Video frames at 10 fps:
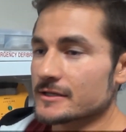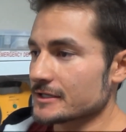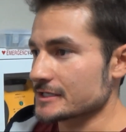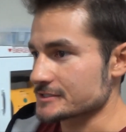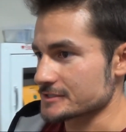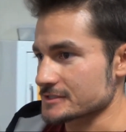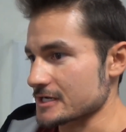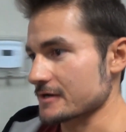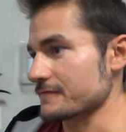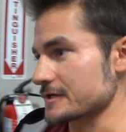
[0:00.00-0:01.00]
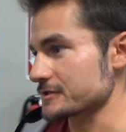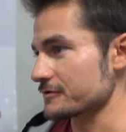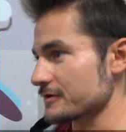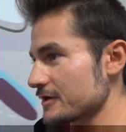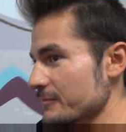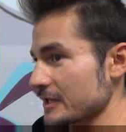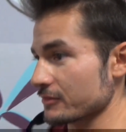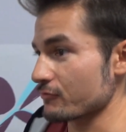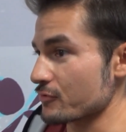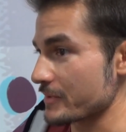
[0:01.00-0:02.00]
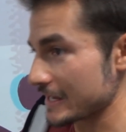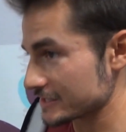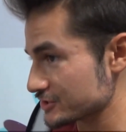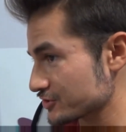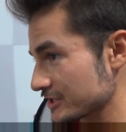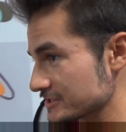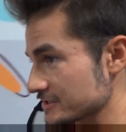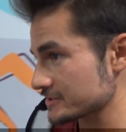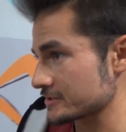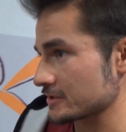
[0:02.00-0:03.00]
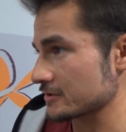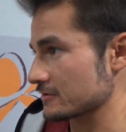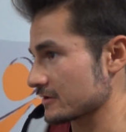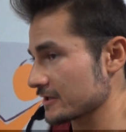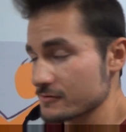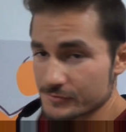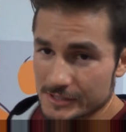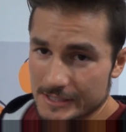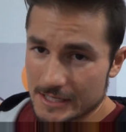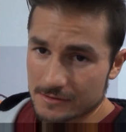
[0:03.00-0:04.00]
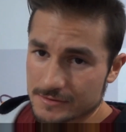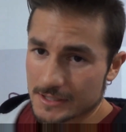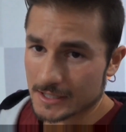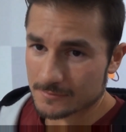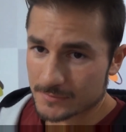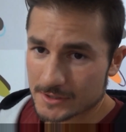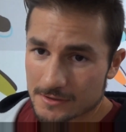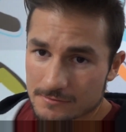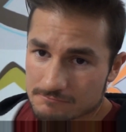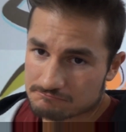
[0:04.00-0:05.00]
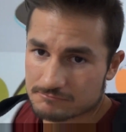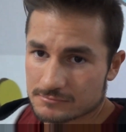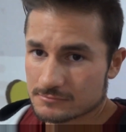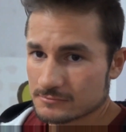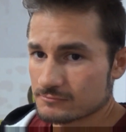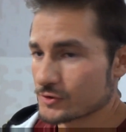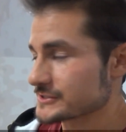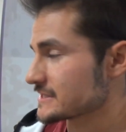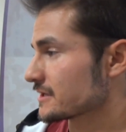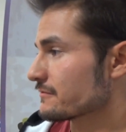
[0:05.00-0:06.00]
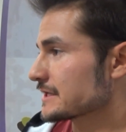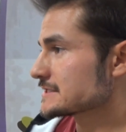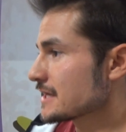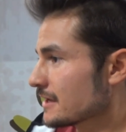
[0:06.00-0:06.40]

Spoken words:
that's just kind of included in my lower back stretches, so I don't really count that, but it works anyways.